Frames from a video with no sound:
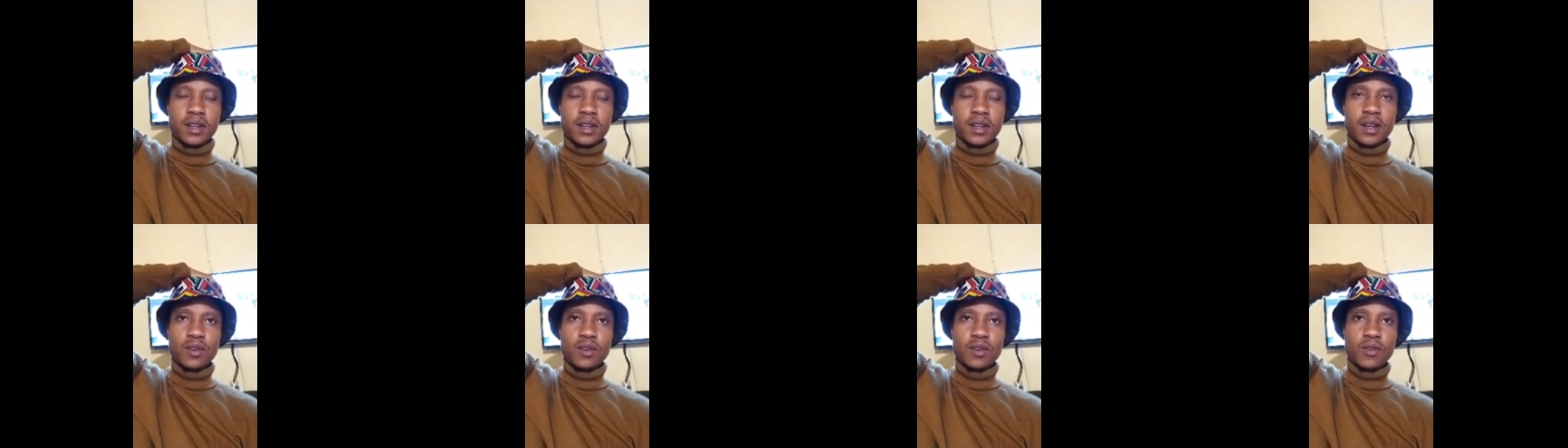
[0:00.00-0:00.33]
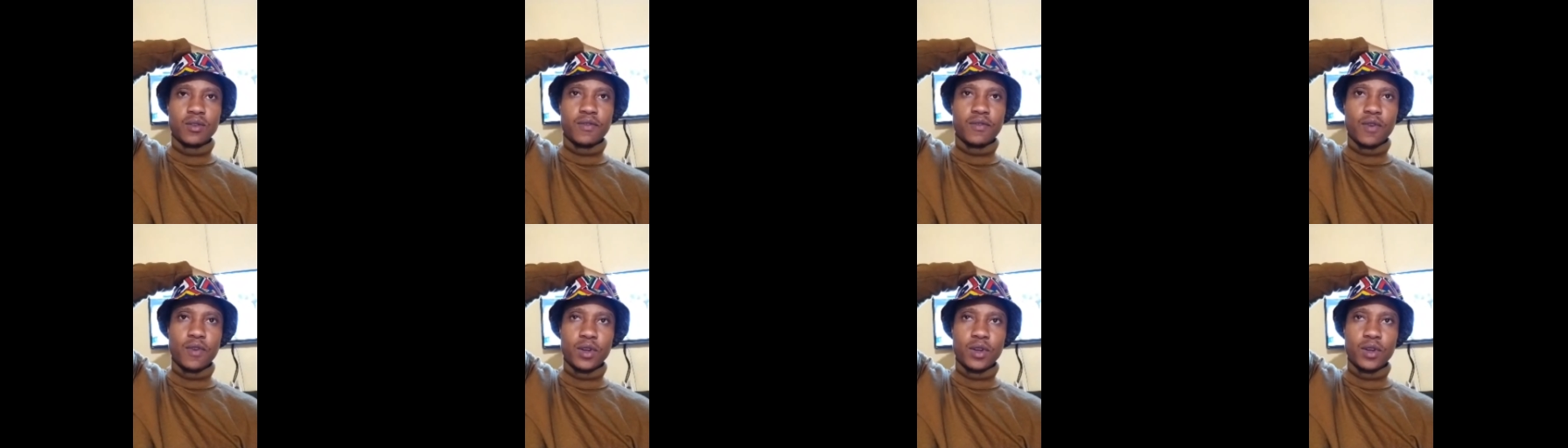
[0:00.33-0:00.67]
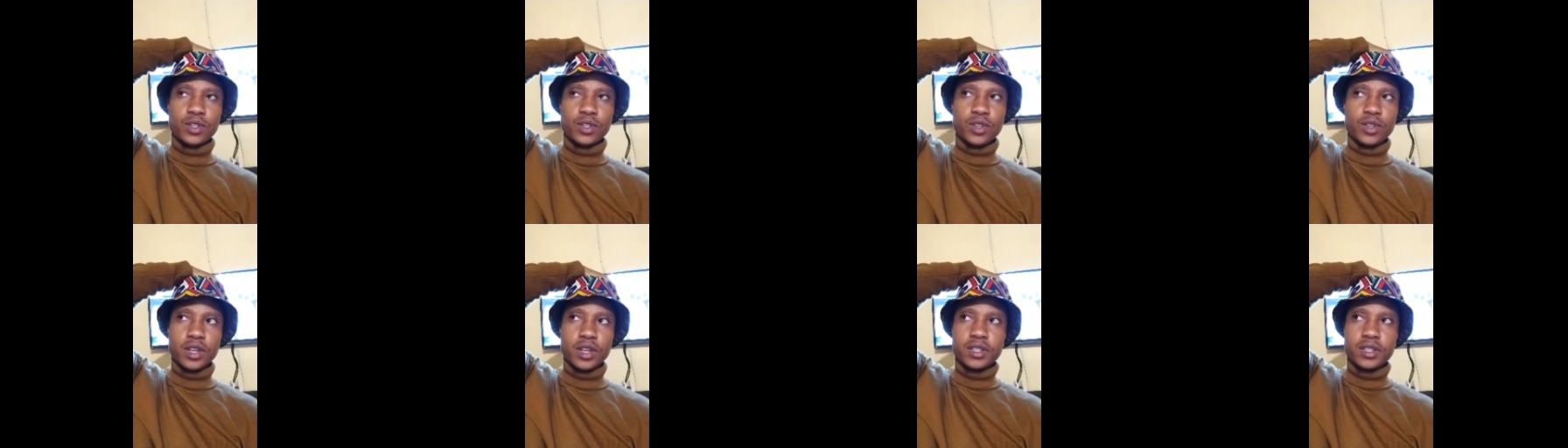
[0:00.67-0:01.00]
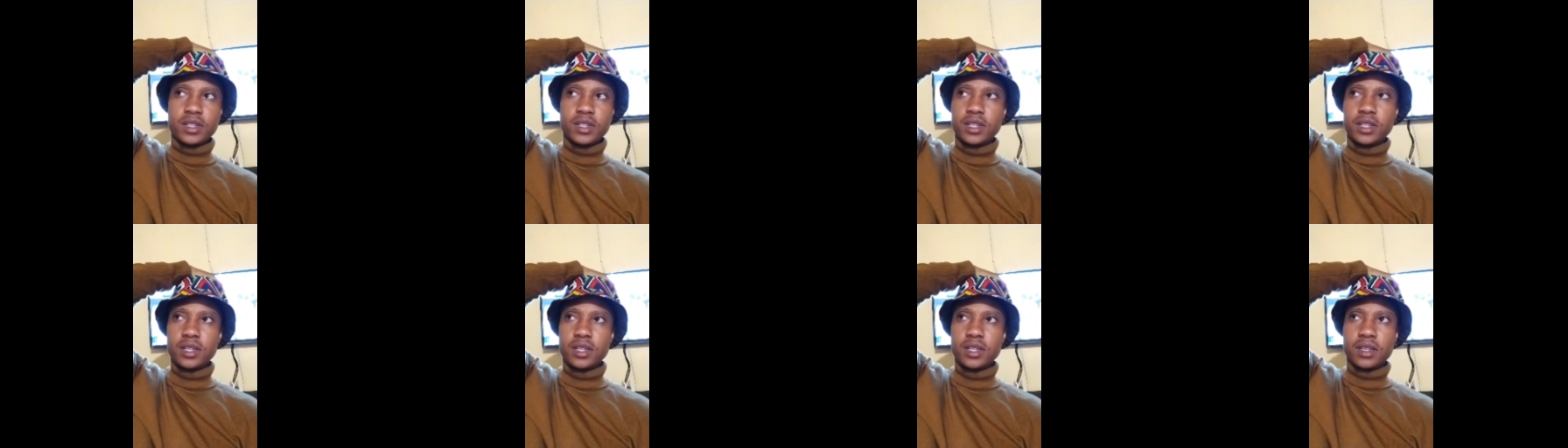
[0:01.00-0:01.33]
I look forward to
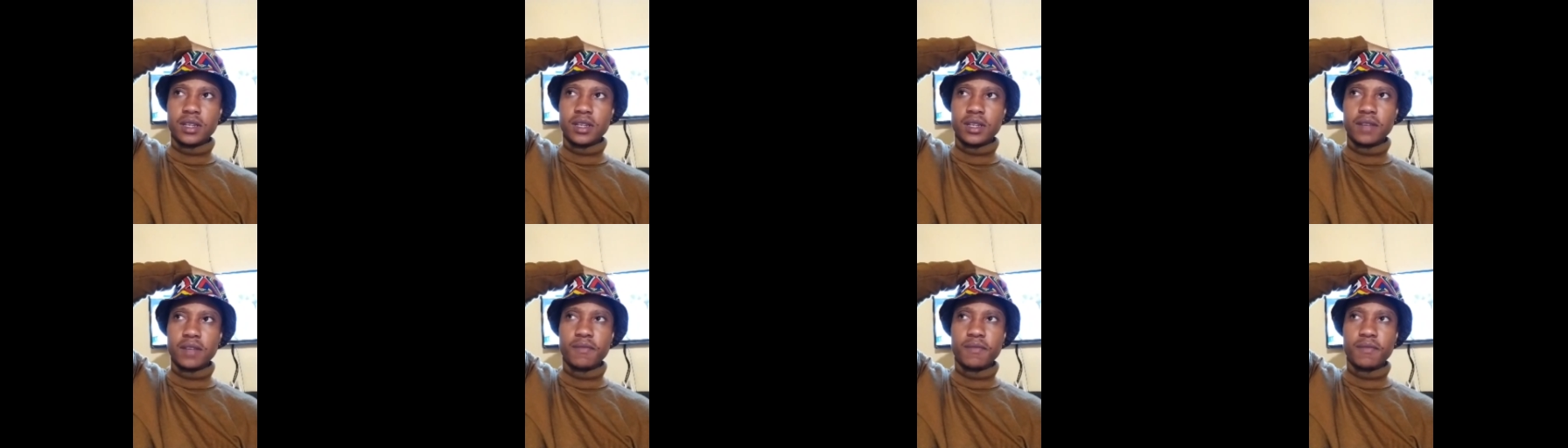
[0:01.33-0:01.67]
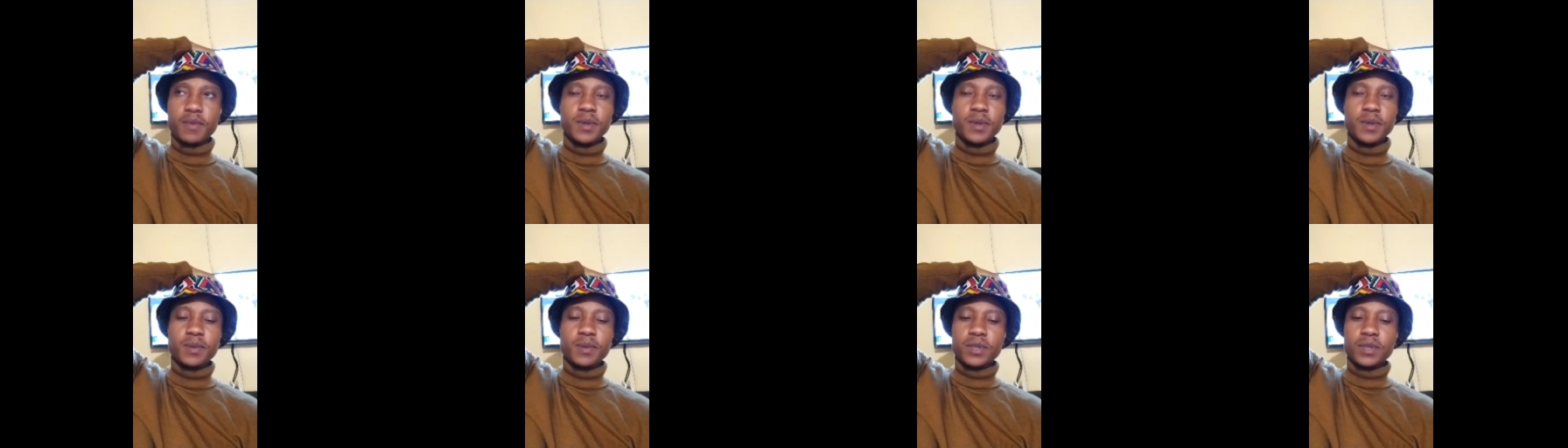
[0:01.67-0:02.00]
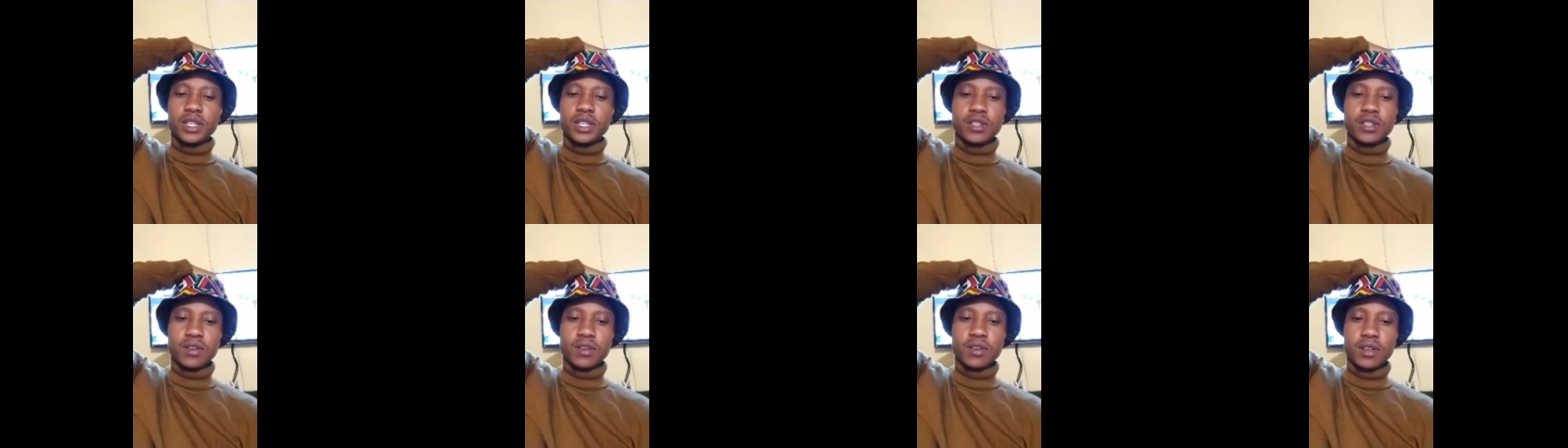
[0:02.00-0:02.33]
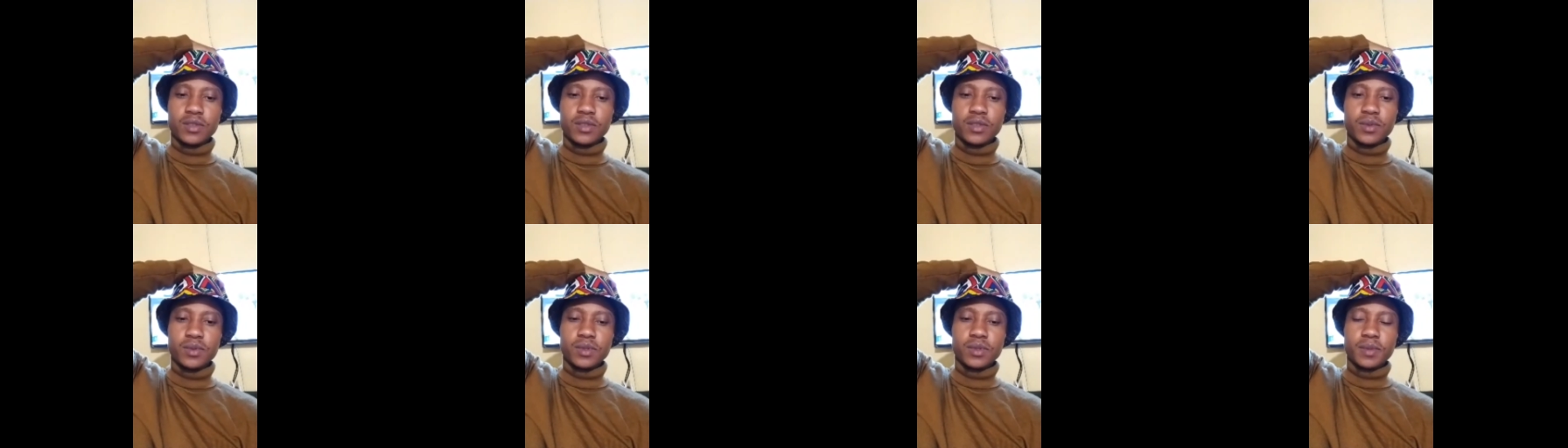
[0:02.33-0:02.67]
actually give people this
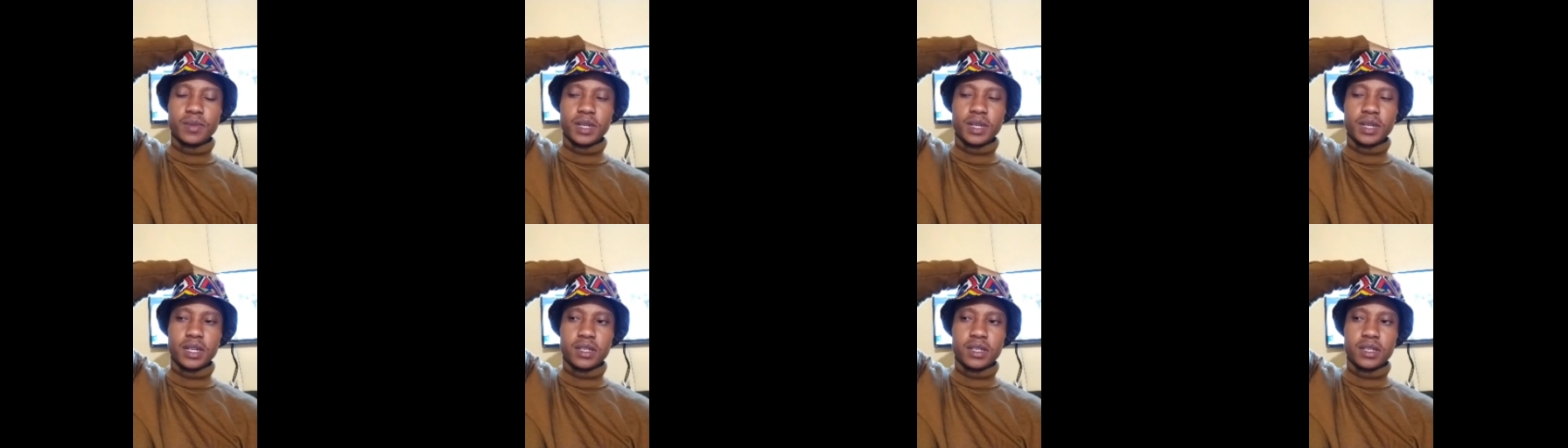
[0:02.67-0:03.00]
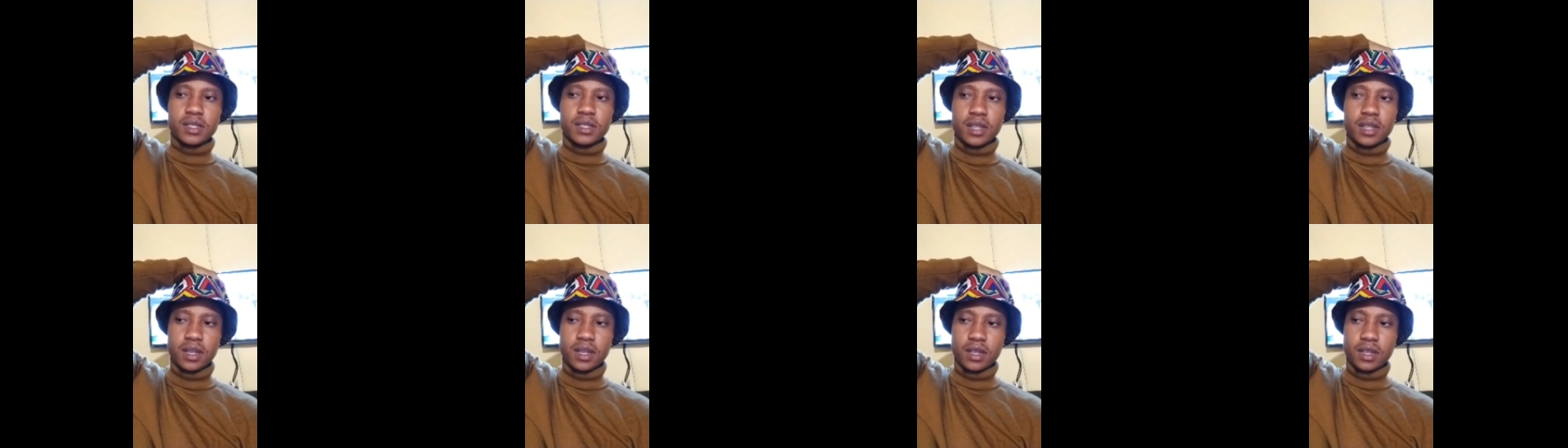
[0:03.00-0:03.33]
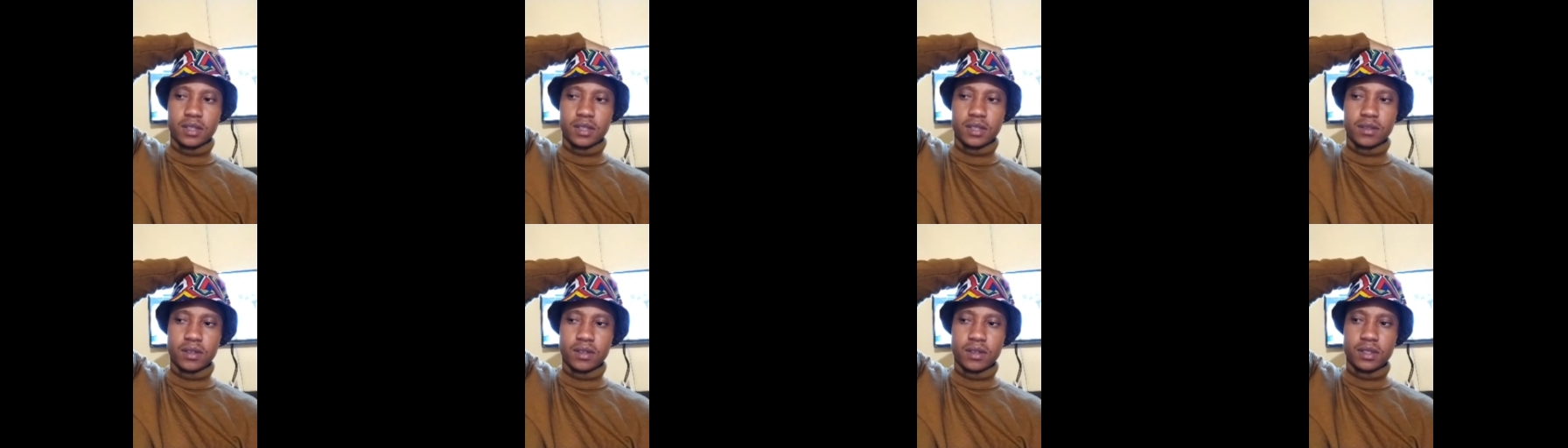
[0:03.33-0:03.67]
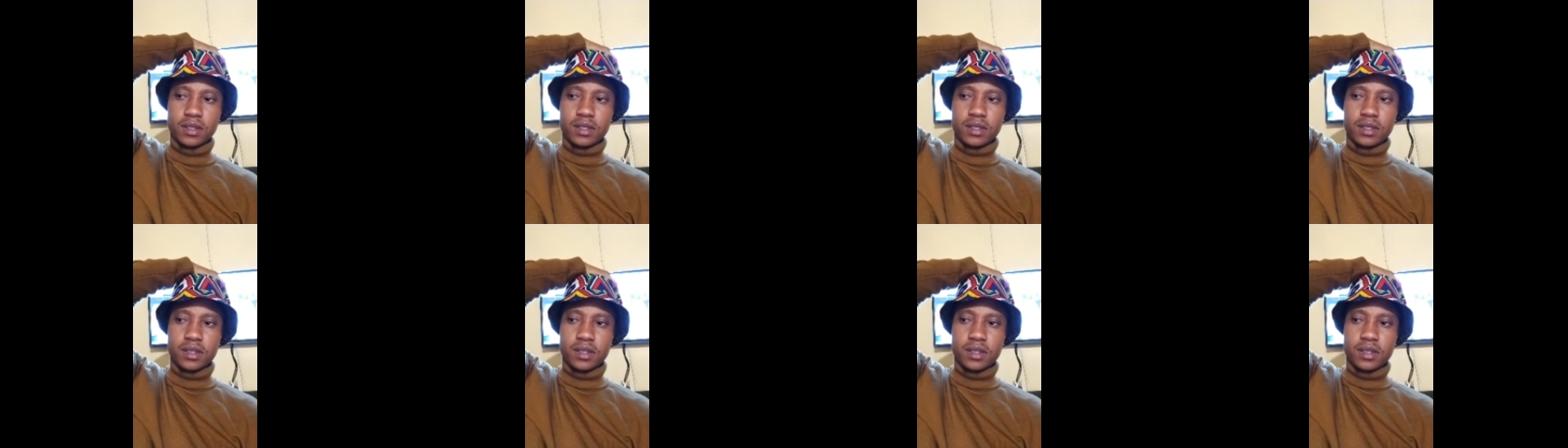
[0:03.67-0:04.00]
knowledge, wisdom, and understanding, so
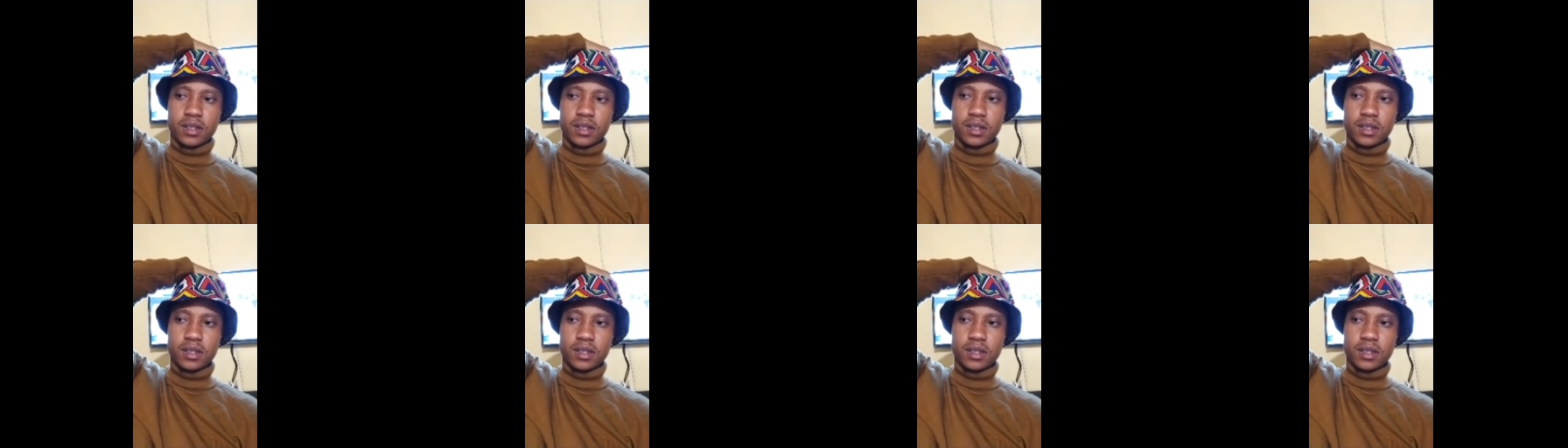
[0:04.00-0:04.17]
that